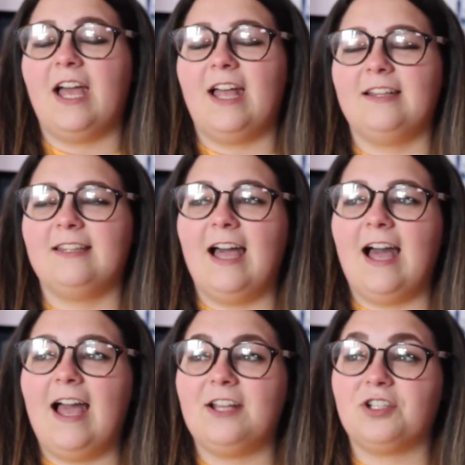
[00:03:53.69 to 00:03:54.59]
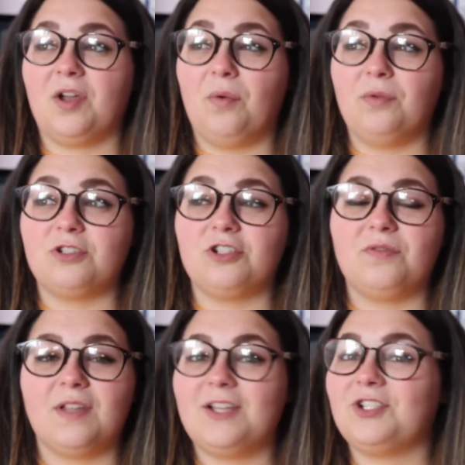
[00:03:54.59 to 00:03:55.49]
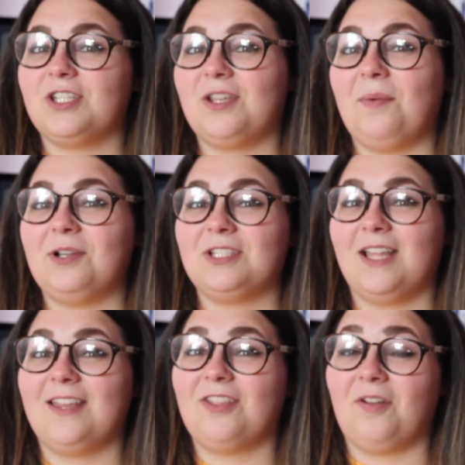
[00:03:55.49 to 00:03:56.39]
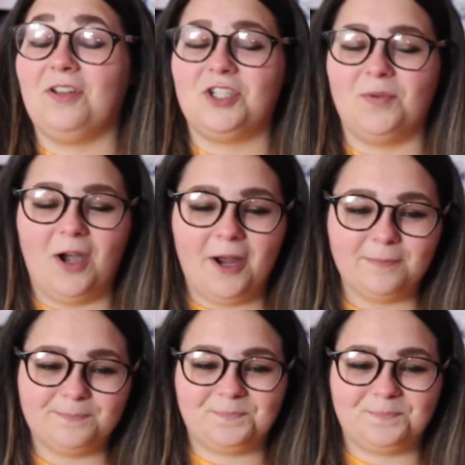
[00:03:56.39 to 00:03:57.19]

and that as you get older you realise just how much like the Grinch you are.